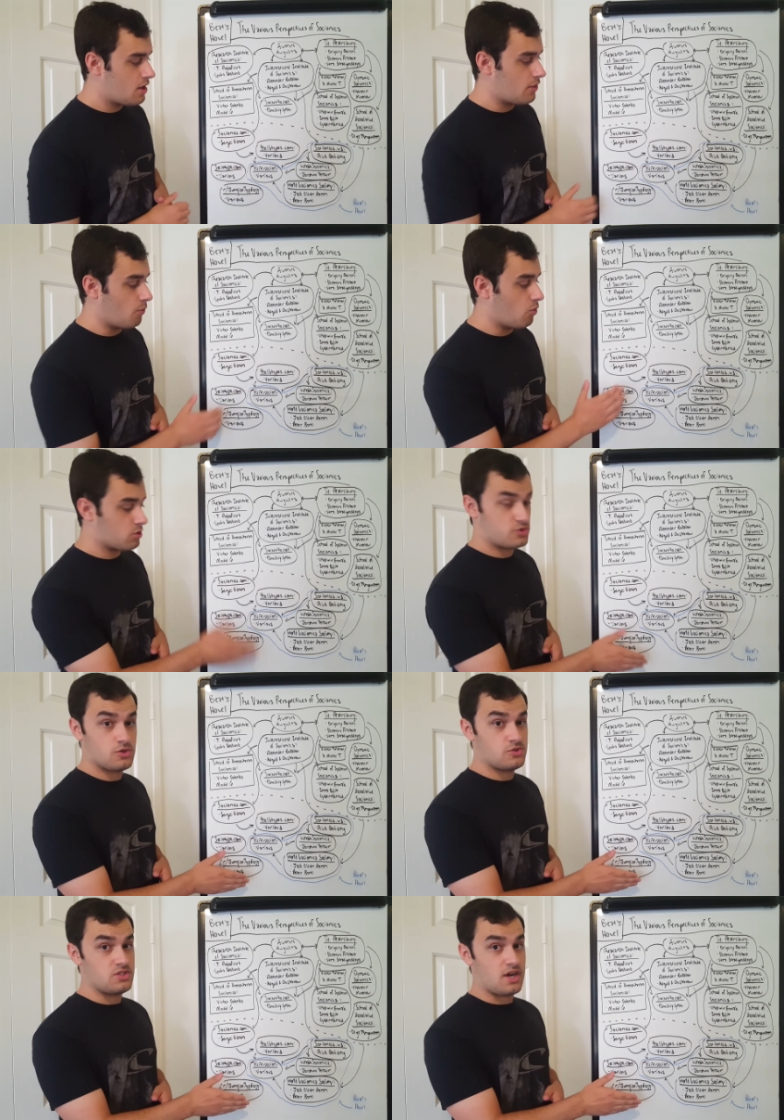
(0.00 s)
the World
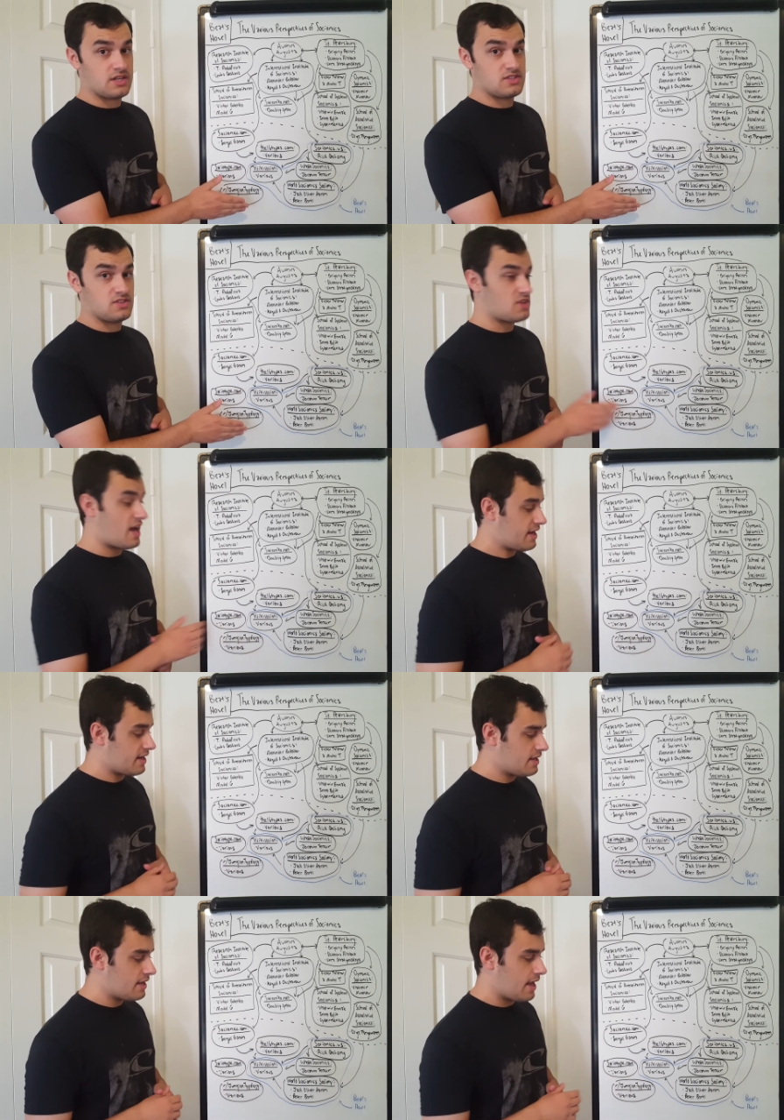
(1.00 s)
Socionics
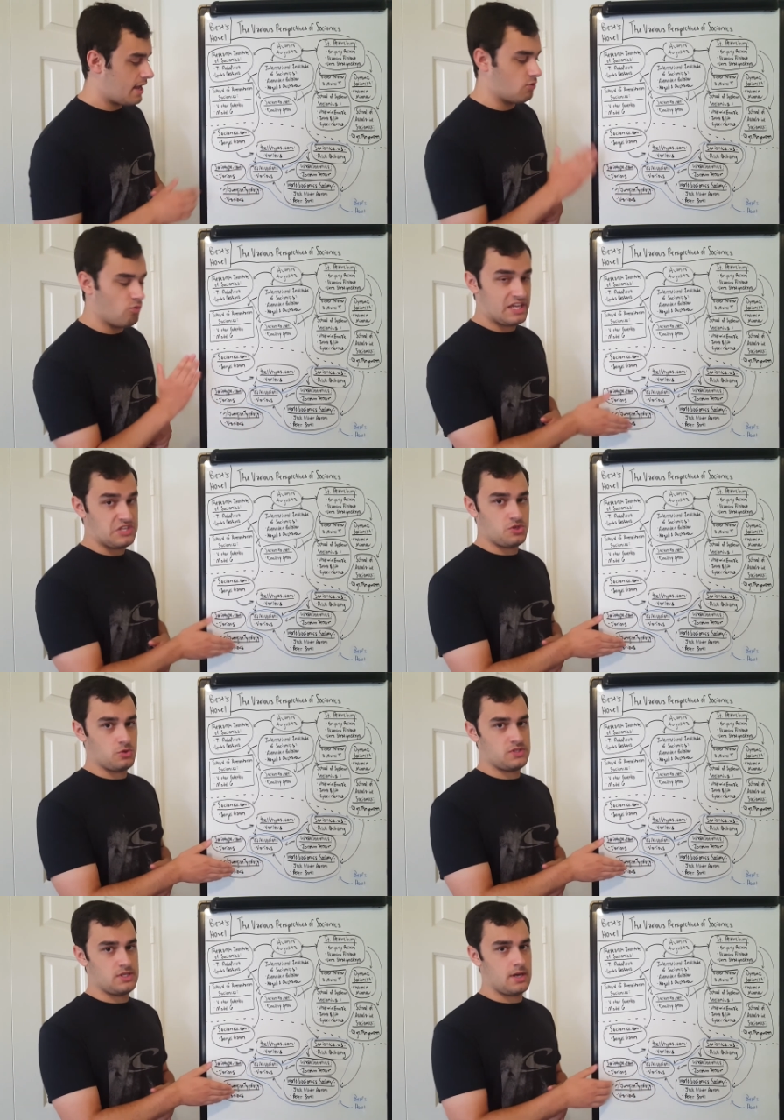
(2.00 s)
Society, and
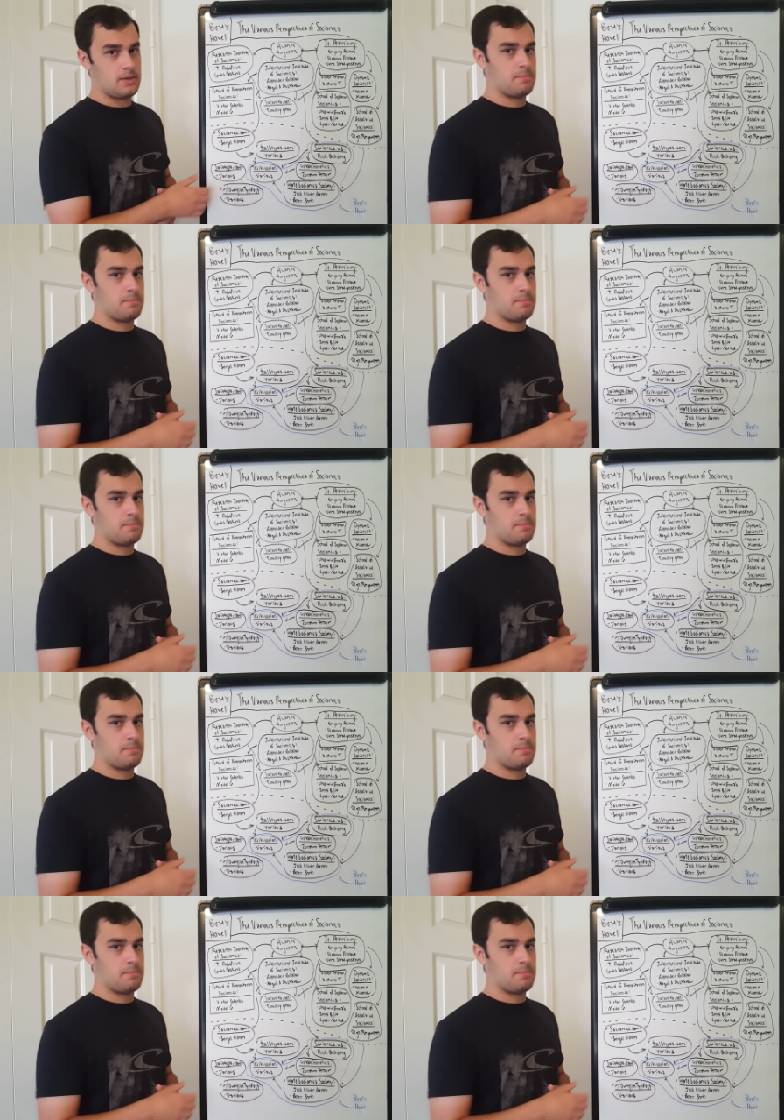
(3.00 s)
Wikisocion.